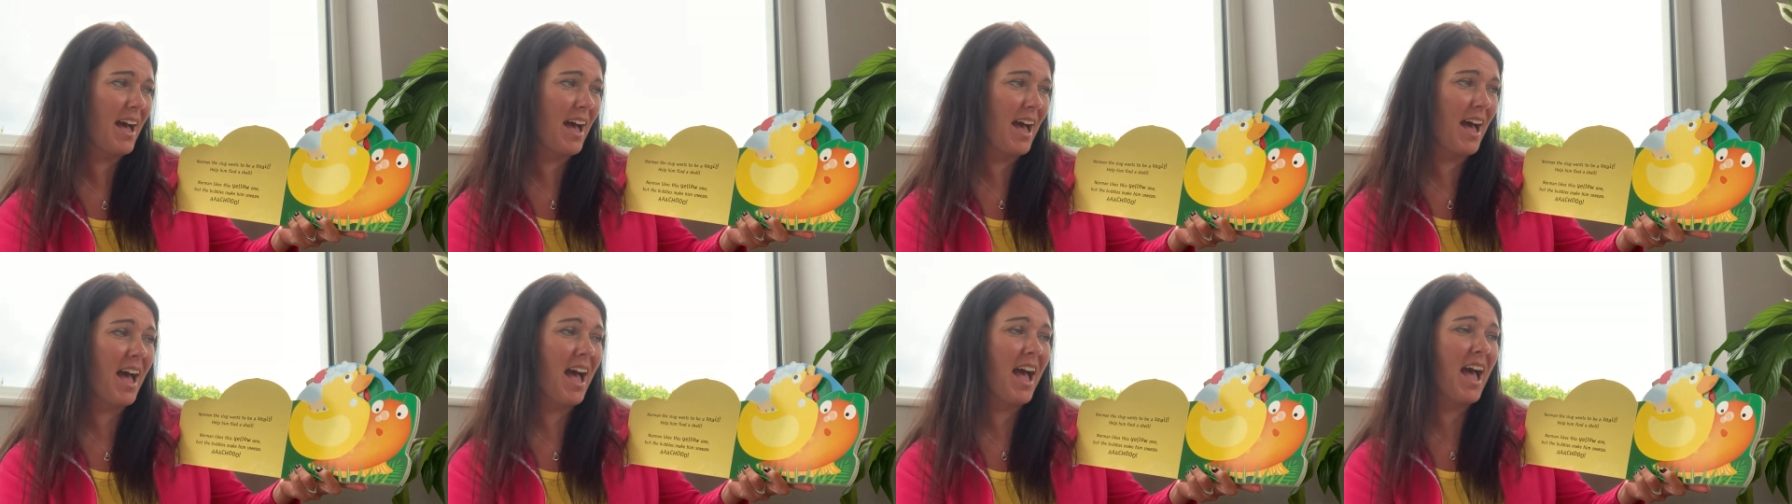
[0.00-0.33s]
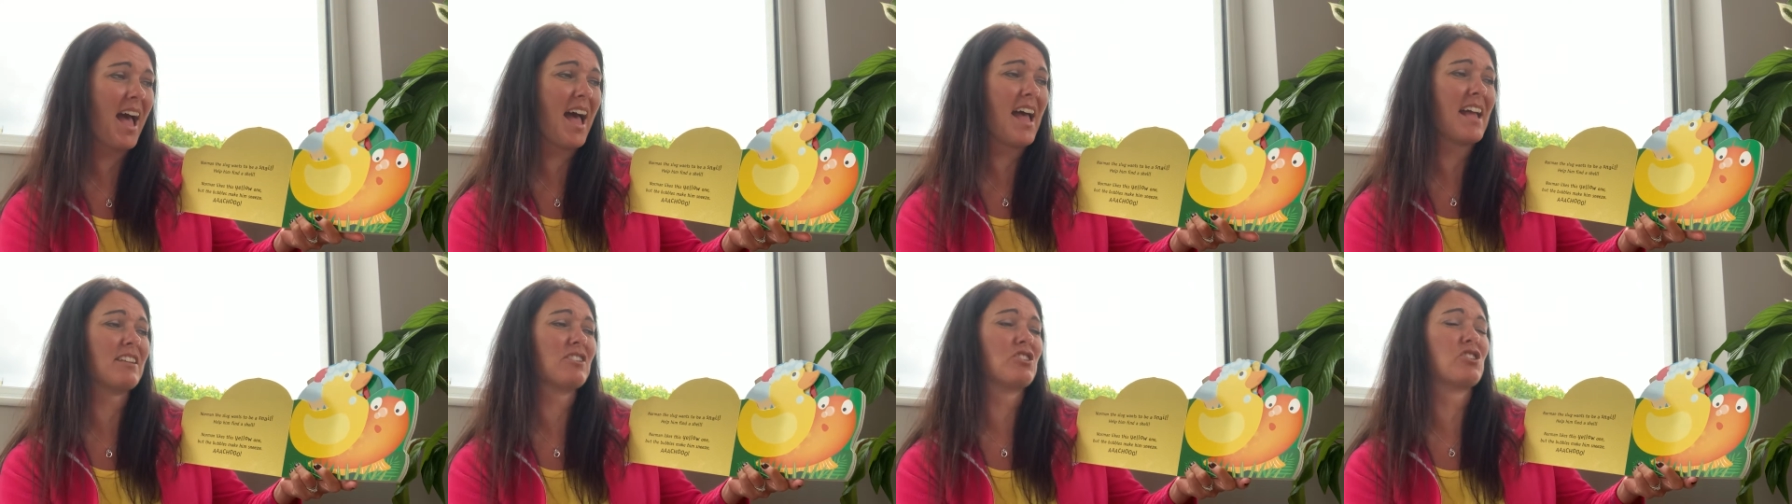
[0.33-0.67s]

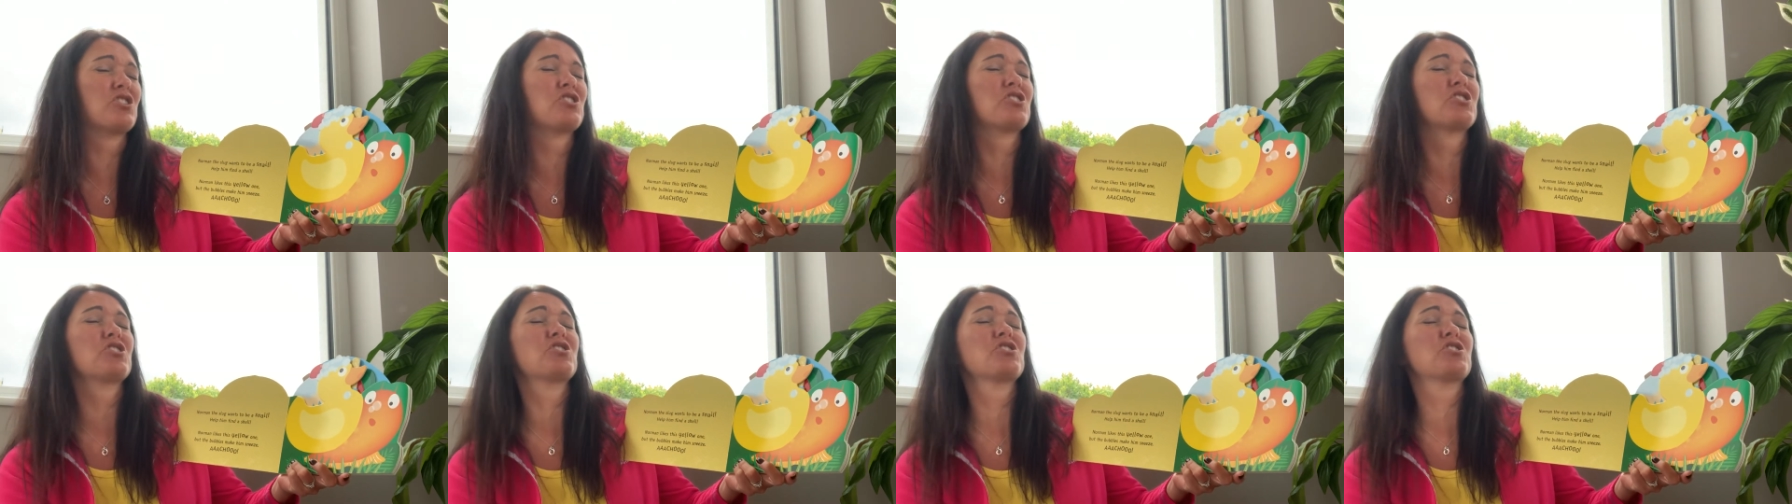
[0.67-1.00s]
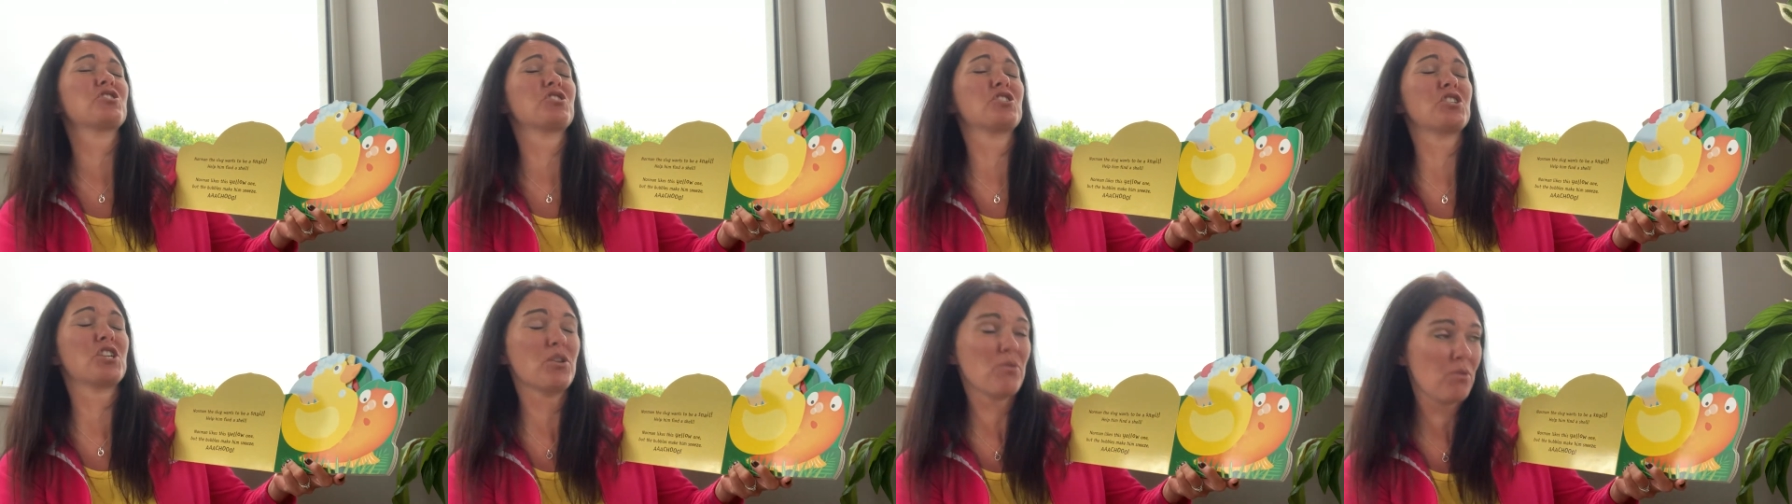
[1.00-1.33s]

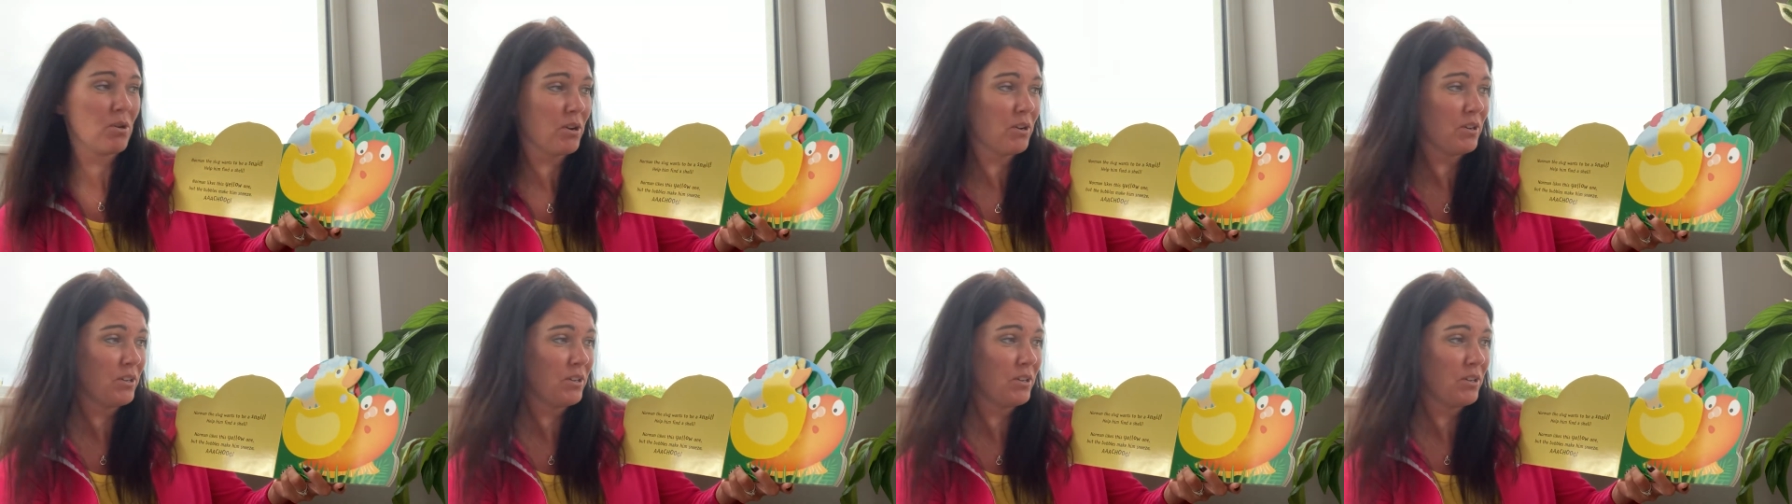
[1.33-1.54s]
Achoo!